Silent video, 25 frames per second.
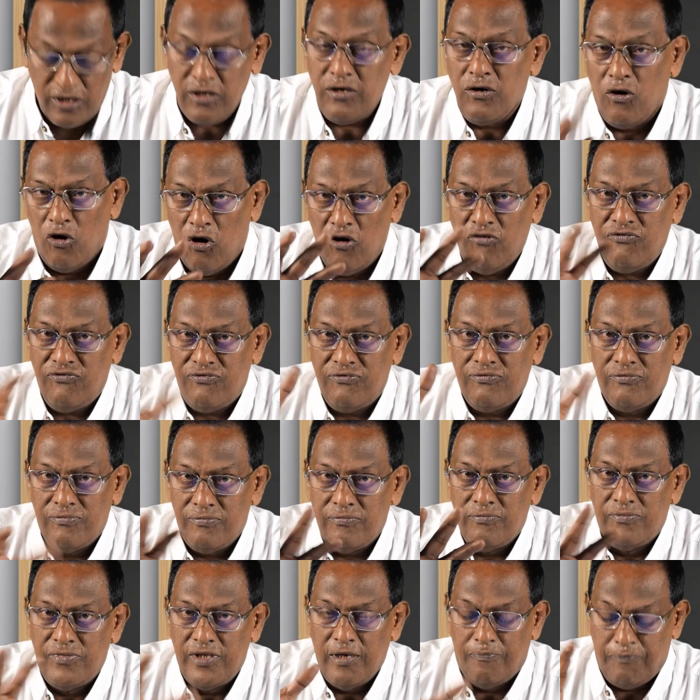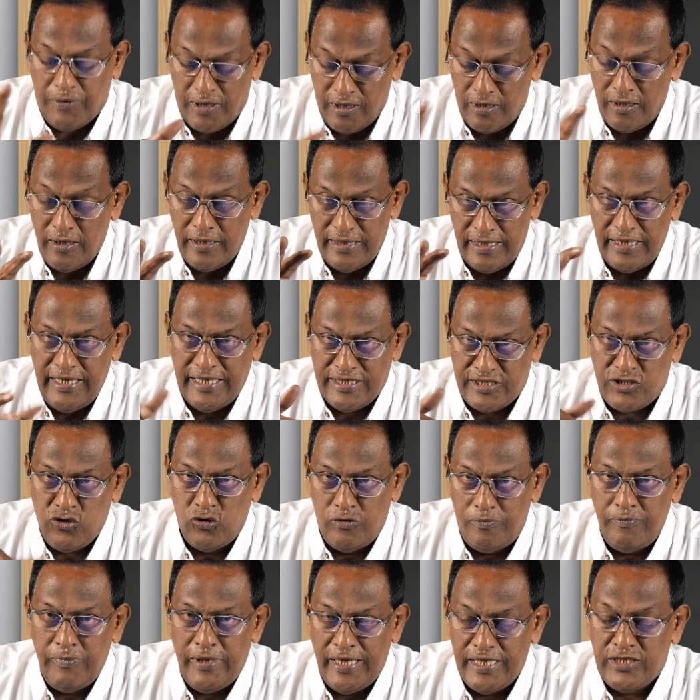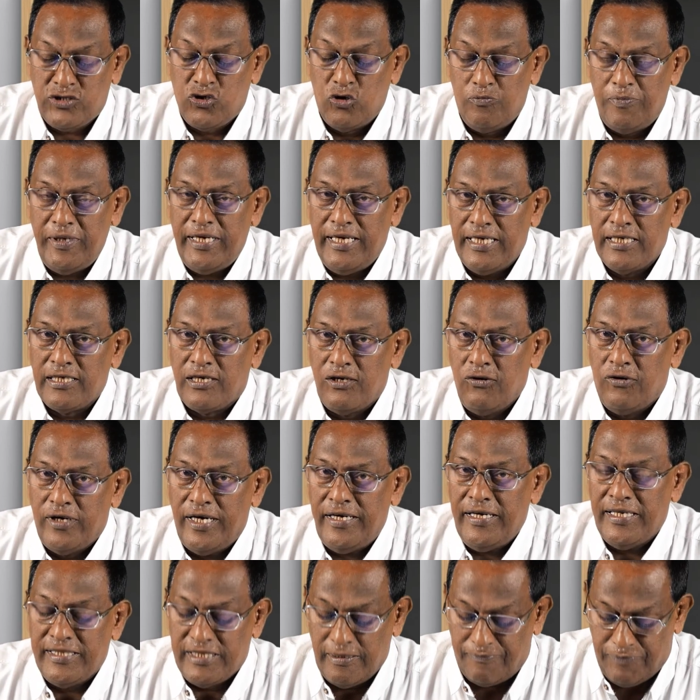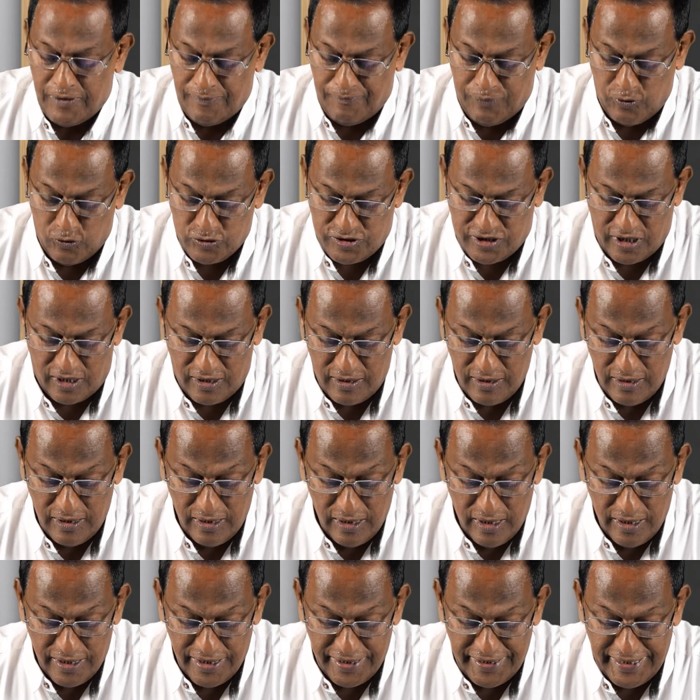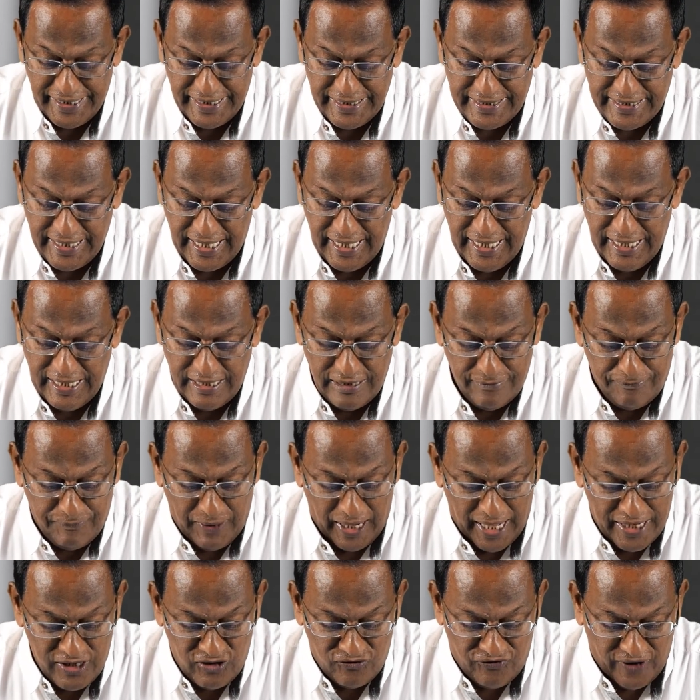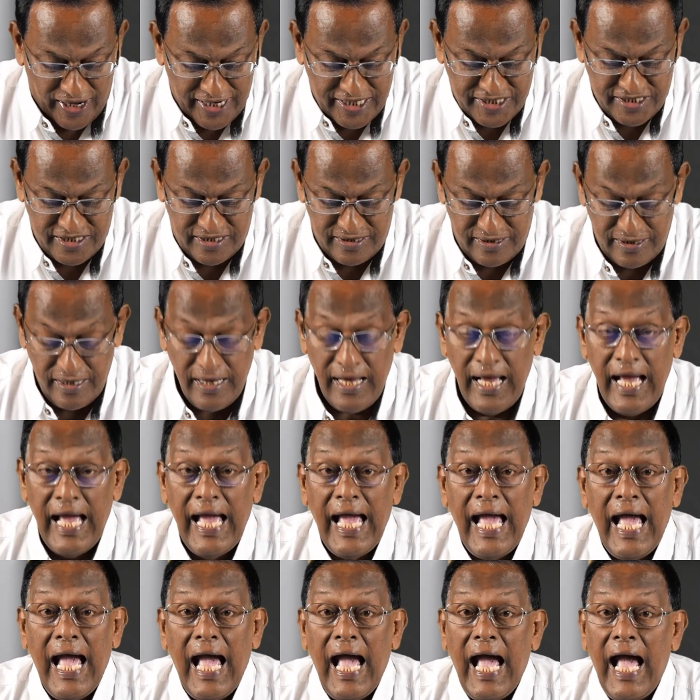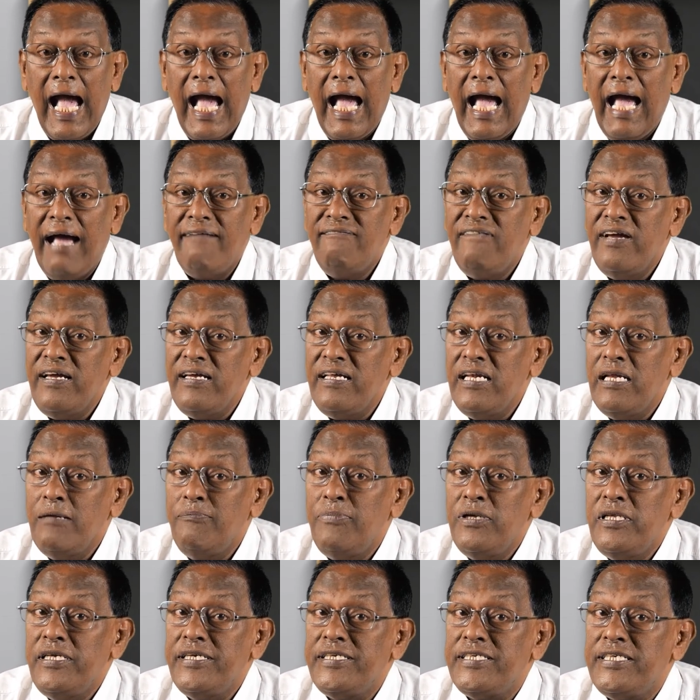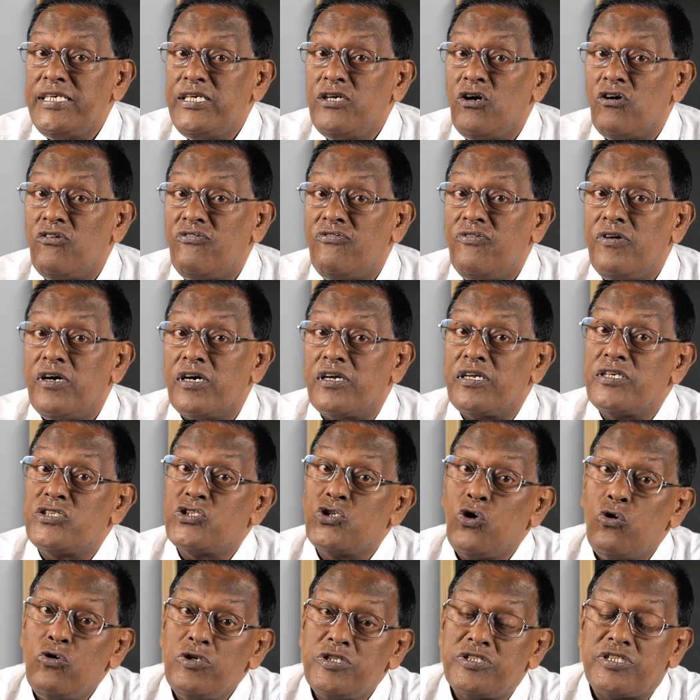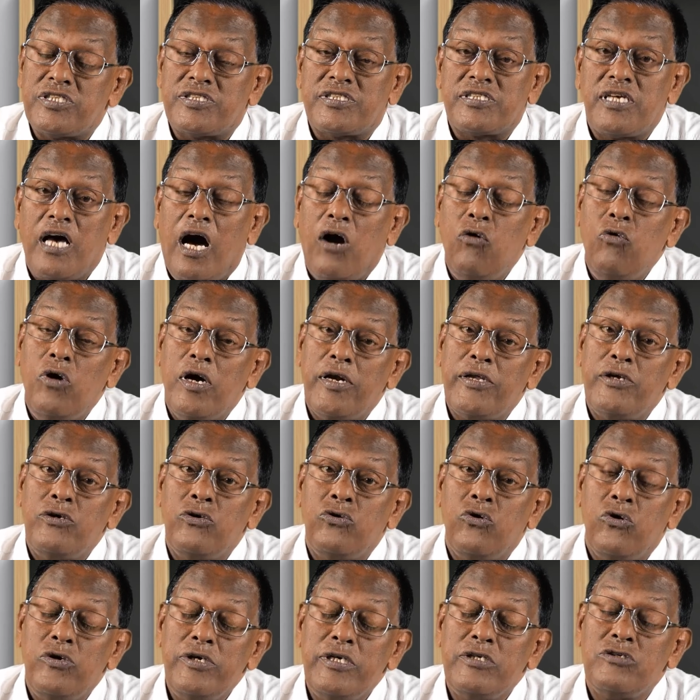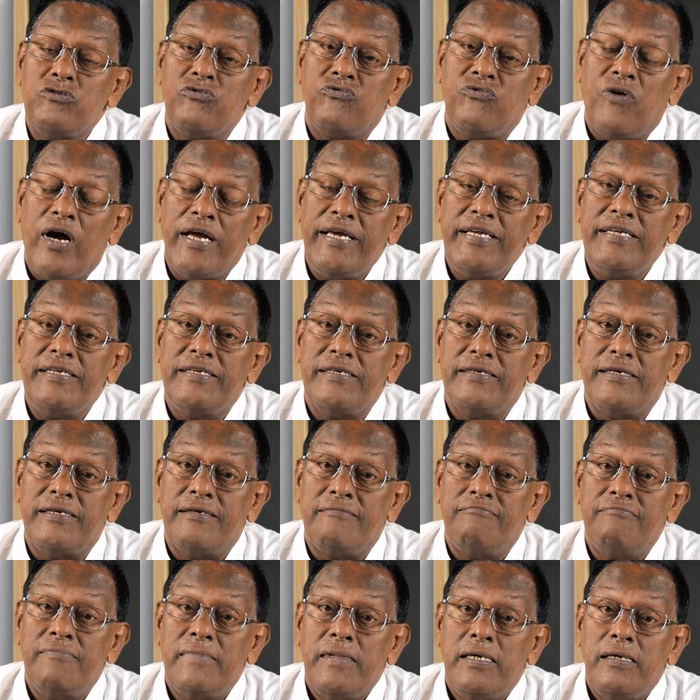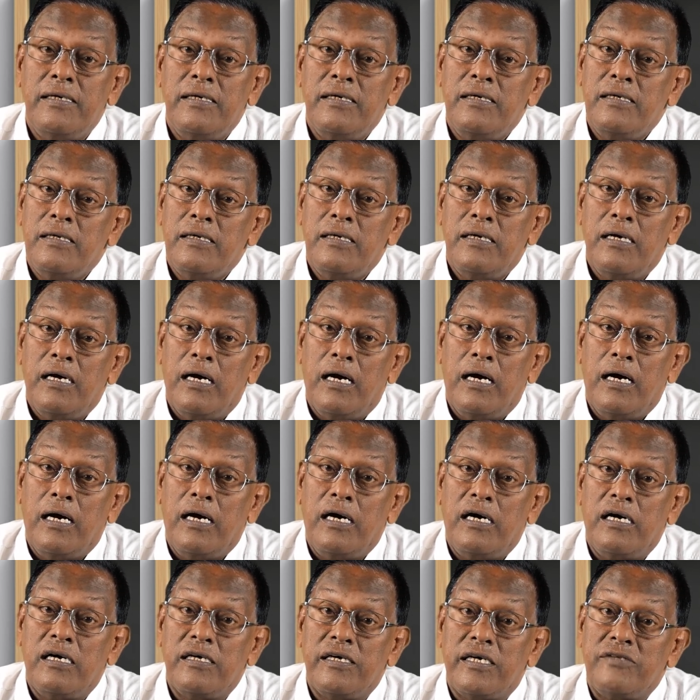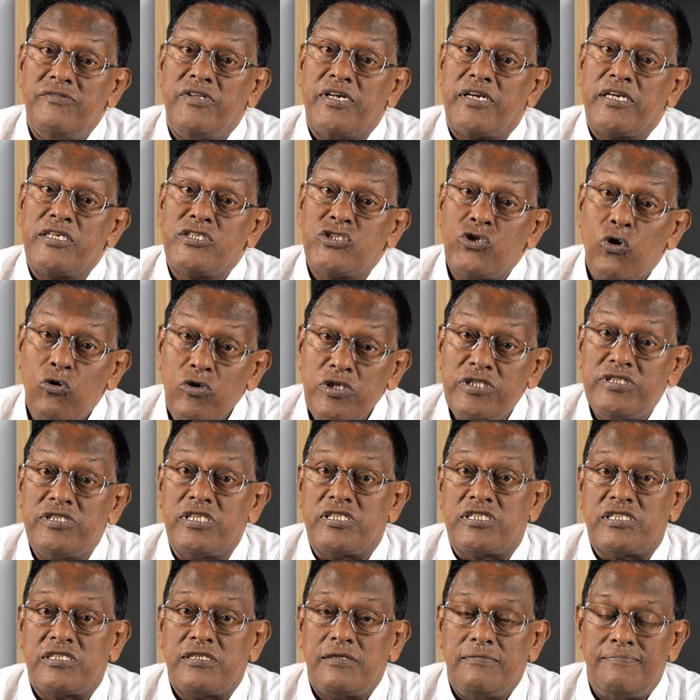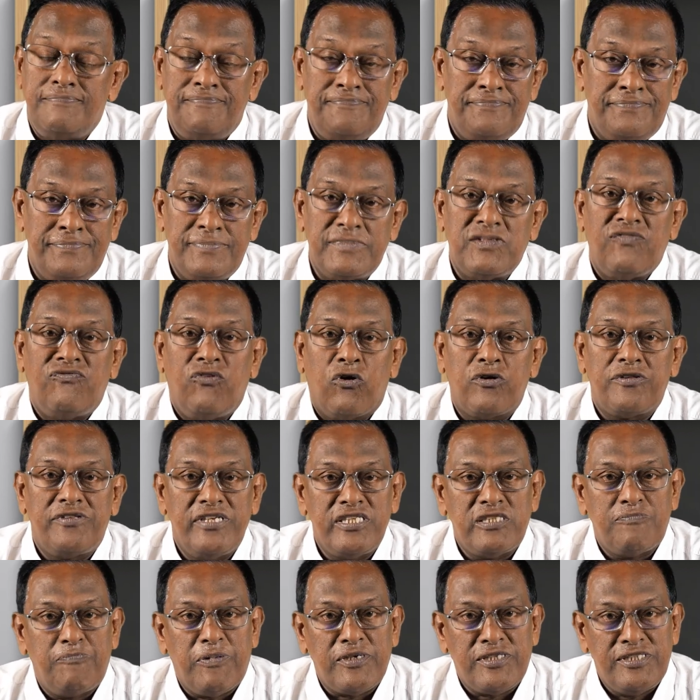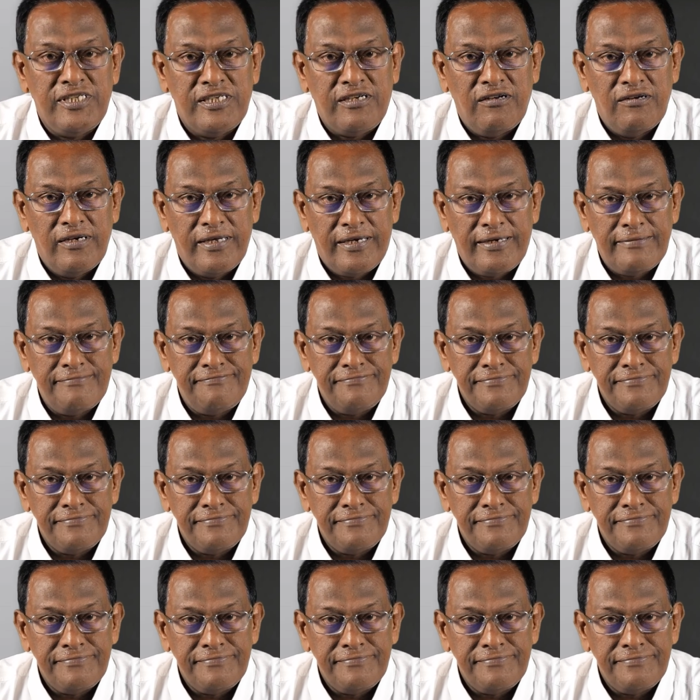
of it should be included in the proposal. Detailed plan of action. Availability of resources. How are you going to find the resources for this particular